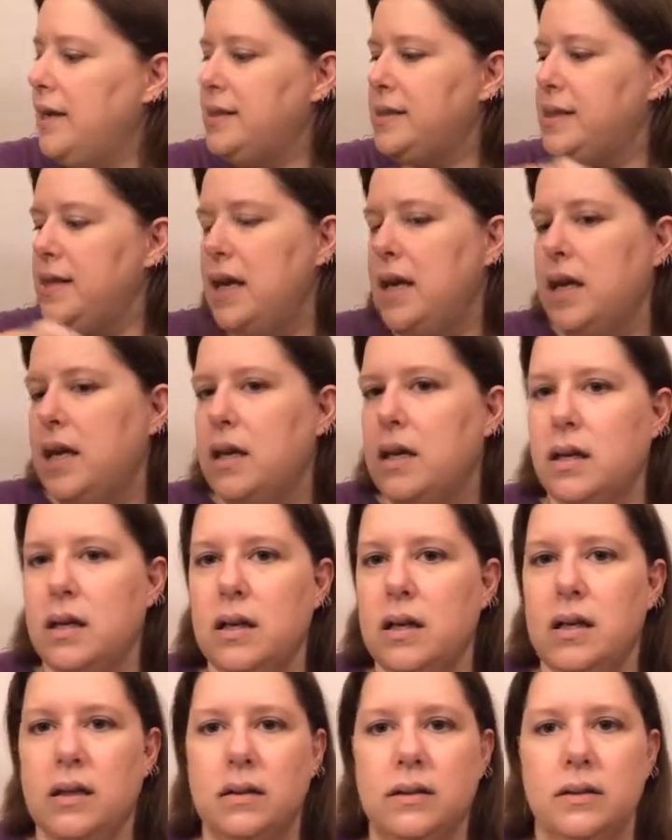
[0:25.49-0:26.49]
I take
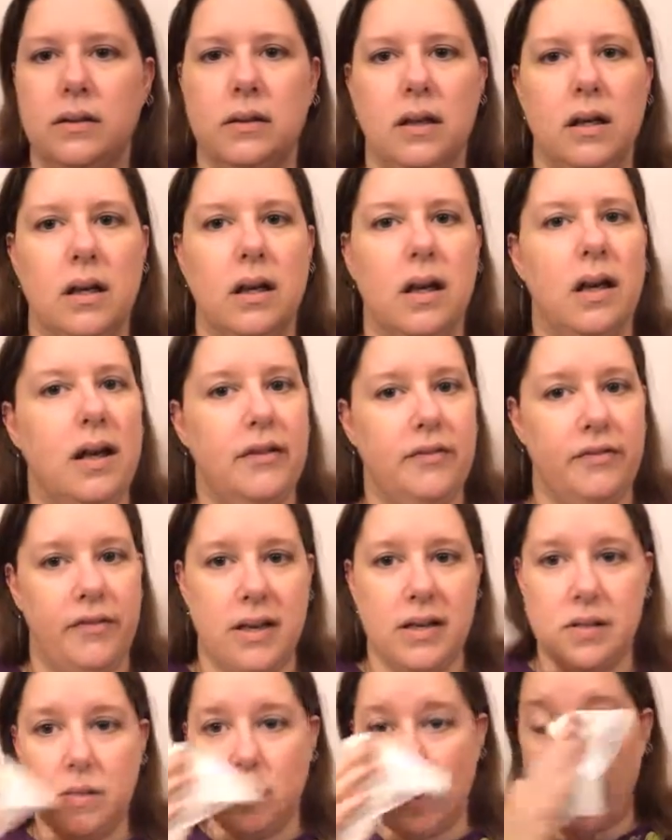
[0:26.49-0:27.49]
a
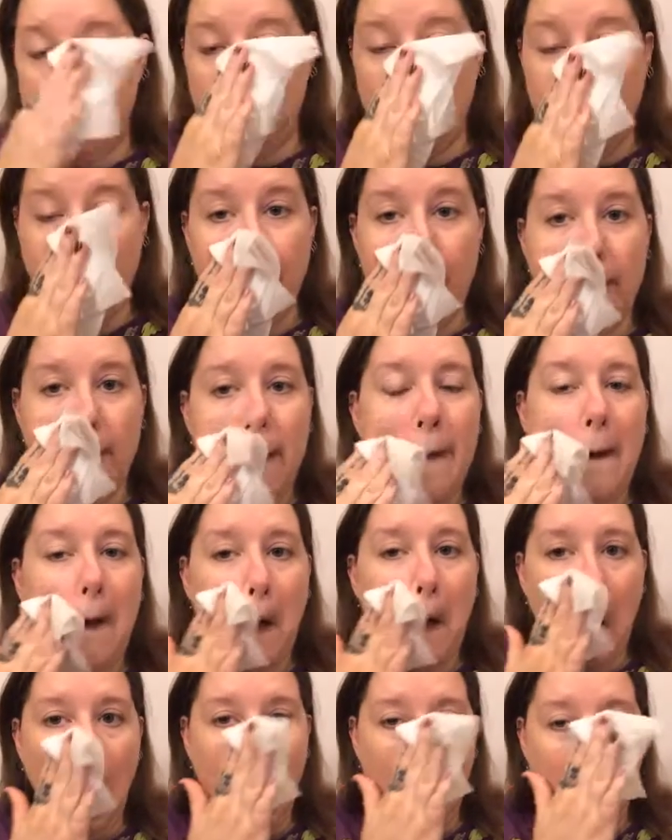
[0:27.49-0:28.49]
face wipe
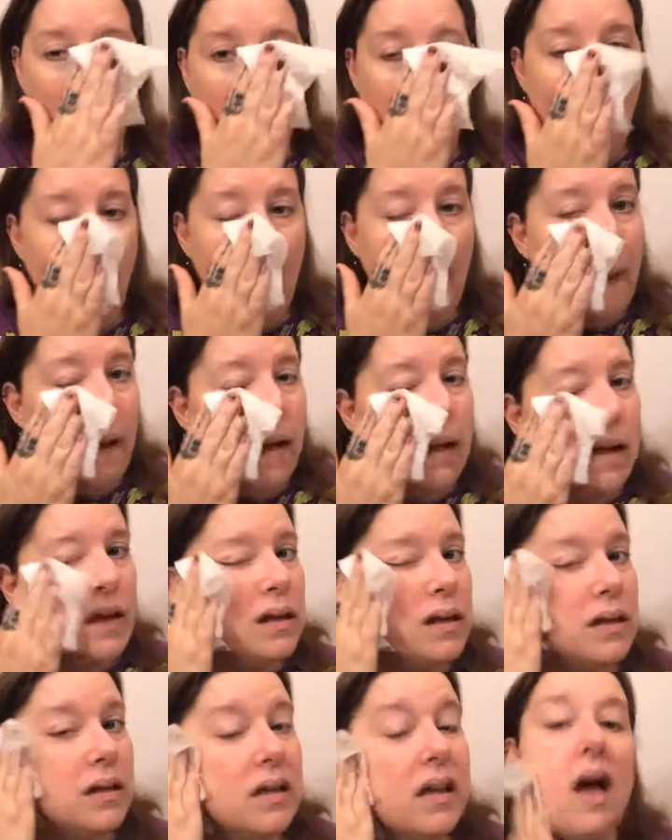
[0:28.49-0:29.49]

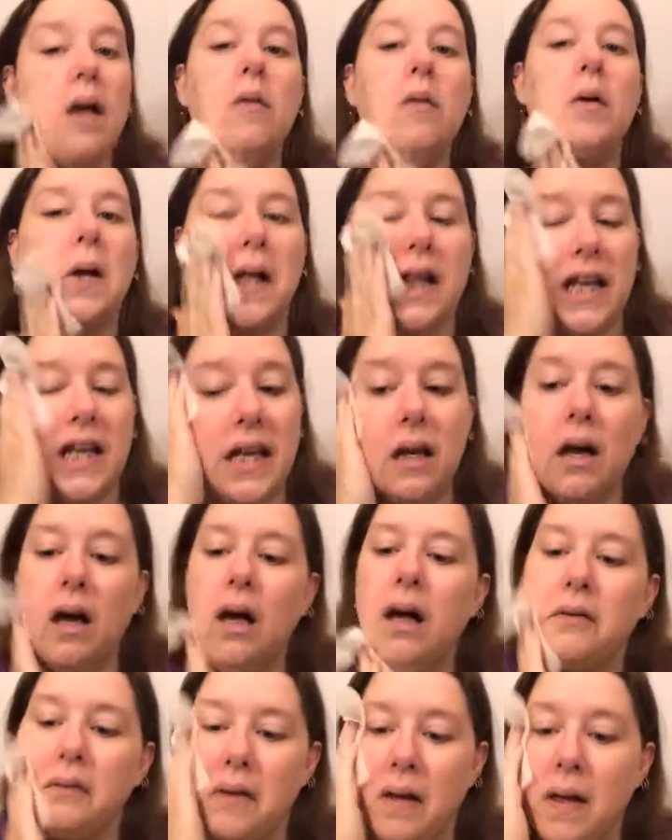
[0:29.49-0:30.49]
and I will clean
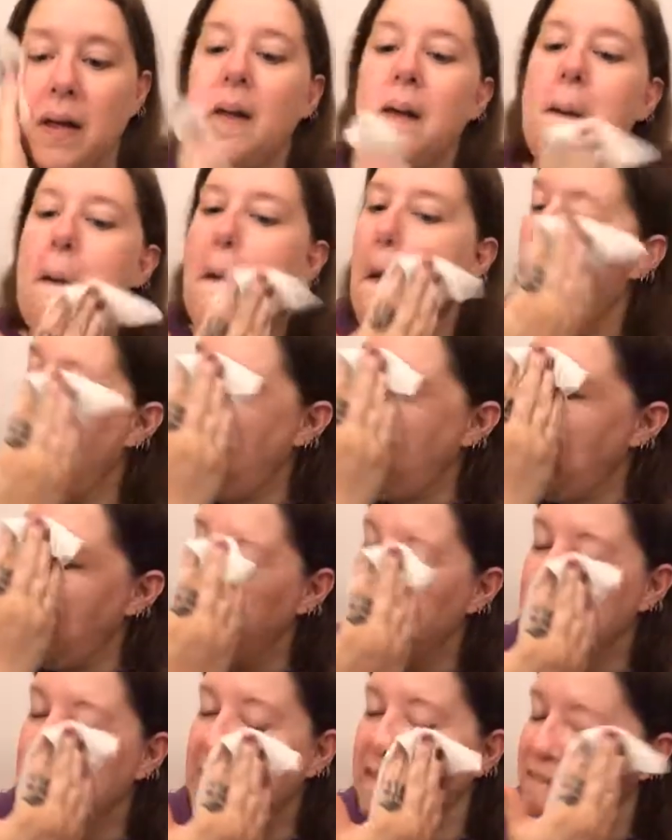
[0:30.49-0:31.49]
off
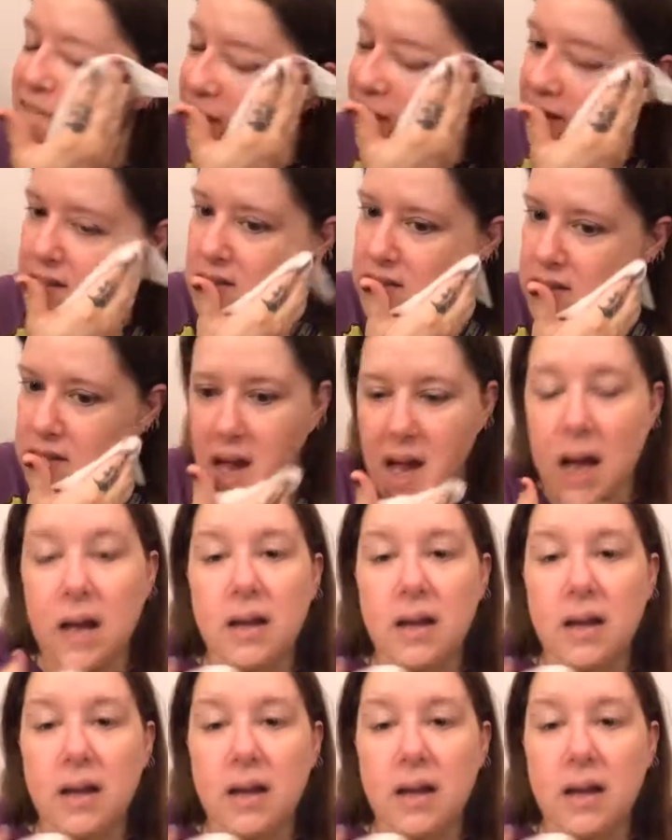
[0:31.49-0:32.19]
my face.